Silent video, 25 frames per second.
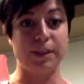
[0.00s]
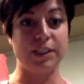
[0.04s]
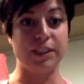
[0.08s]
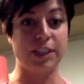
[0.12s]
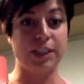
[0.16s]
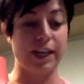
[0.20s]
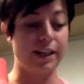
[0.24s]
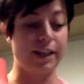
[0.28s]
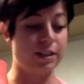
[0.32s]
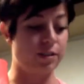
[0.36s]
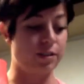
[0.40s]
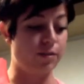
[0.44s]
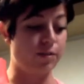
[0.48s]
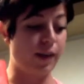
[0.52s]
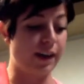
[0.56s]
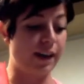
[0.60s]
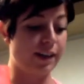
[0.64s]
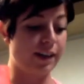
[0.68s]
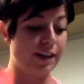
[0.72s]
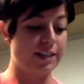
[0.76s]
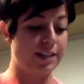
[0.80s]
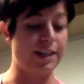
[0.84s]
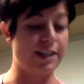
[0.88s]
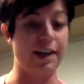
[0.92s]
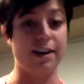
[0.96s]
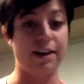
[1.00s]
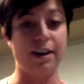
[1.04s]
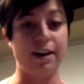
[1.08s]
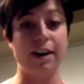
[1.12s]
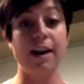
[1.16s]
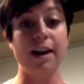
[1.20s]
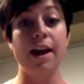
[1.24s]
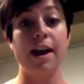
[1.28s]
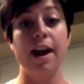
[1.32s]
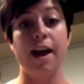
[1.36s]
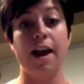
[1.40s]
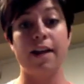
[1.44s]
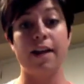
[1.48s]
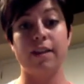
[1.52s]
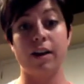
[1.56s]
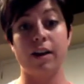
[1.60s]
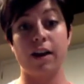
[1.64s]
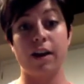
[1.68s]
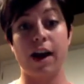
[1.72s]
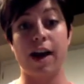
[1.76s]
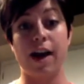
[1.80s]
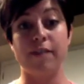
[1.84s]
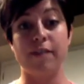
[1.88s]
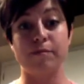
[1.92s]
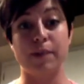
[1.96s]
shake is a red container, and then I'll
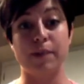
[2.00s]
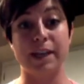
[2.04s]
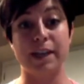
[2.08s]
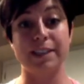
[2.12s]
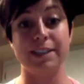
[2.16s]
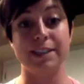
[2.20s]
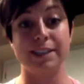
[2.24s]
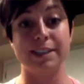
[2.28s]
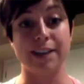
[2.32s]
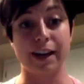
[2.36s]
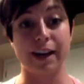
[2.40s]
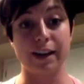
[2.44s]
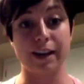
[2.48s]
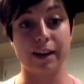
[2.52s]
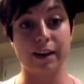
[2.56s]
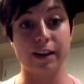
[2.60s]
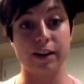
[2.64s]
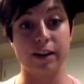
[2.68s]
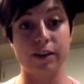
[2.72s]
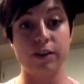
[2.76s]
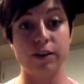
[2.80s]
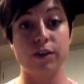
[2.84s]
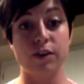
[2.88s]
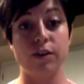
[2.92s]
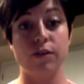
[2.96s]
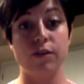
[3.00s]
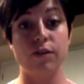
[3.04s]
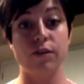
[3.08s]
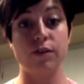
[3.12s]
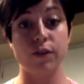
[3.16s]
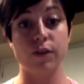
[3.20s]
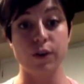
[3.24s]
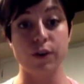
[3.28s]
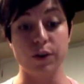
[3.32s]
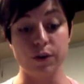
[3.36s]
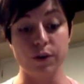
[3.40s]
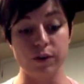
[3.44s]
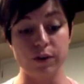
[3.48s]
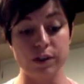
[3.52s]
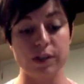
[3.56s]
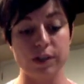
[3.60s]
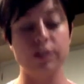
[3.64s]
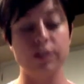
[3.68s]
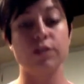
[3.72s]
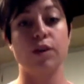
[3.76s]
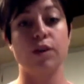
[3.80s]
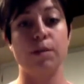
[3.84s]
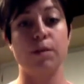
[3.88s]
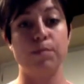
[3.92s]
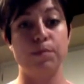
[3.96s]
have my second fruit.
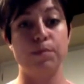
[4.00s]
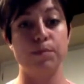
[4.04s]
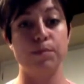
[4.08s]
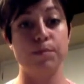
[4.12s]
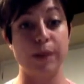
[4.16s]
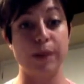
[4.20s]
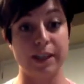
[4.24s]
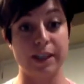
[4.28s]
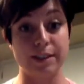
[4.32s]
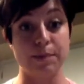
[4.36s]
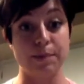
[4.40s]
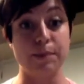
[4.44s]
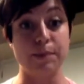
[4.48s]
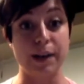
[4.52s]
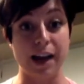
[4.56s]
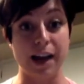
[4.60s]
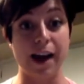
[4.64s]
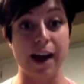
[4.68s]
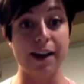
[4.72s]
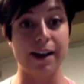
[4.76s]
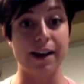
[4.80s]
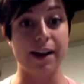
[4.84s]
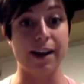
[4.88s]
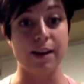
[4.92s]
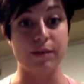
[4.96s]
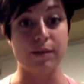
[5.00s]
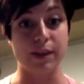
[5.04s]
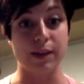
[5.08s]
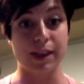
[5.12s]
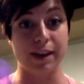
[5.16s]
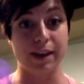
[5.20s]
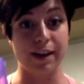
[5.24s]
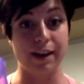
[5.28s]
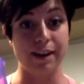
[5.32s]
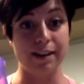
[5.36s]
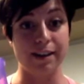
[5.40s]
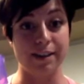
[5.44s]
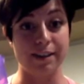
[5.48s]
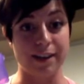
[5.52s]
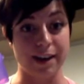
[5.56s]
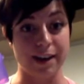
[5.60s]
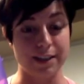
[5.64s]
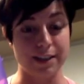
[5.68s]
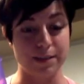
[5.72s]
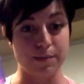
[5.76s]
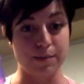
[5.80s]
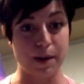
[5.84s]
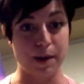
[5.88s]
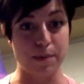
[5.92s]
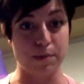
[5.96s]
So I'll mix a banana in with it.
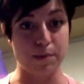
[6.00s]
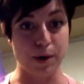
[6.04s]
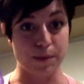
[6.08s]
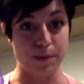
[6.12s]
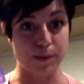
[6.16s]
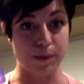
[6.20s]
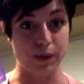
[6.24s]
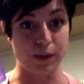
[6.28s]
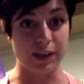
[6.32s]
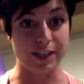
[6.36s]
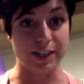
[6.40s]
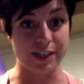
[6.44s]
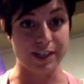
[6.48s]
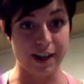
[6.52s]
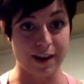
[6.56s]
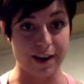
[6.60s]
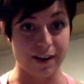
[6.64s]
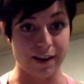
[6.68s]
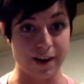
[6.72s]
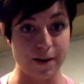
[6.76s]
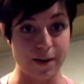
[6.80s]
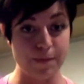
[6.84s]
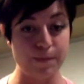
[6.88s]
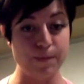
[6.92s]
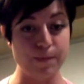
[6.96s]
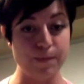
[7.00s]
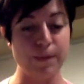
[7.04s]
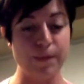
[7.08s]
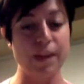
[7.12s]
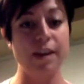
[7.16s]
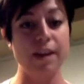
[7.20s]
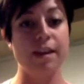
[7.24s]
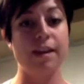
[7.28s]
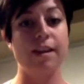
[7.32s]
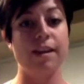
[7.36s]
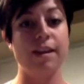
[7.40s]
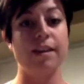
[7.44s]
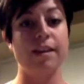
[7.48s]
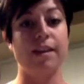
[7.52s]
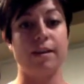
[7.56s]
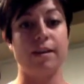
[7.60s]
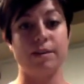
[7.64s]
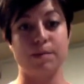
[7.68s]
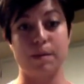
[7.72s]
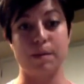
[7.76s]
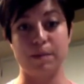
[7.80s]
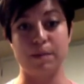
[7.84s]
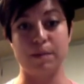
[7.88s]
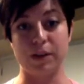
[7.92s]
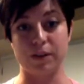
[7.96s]
That's my purple container. That was
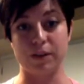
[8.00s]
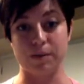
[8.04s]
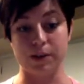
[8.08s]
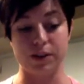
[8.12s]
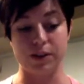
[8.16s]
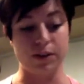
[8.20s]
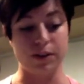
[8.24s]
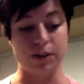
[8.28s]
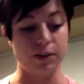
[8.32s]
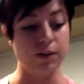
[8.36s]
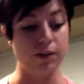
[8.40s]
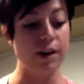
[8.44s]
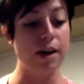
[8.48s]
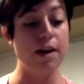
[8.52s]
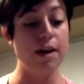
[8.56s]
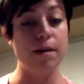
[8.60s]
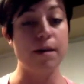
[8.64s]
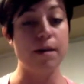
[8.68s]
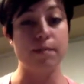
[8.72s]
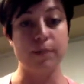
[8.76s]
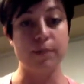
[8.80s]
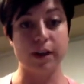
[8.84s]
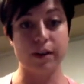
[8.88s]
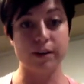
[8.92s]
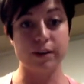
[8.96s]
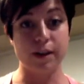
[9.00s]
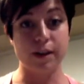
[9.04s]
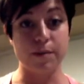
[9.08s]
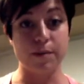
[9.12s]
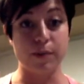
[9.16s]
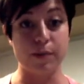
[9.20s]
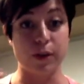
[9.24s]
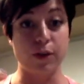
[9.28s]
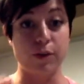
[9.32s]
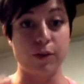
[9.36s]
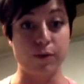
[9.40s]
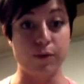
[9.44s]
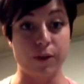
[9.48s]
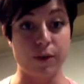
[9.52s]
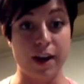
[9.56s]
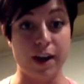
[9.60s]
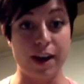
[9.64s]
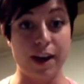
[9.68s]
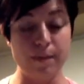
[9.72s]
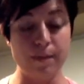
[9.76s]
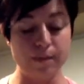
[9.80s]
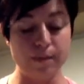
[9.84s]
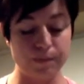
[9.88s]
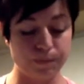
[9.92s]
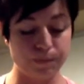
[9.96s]
my meal number 2. Meal number 3,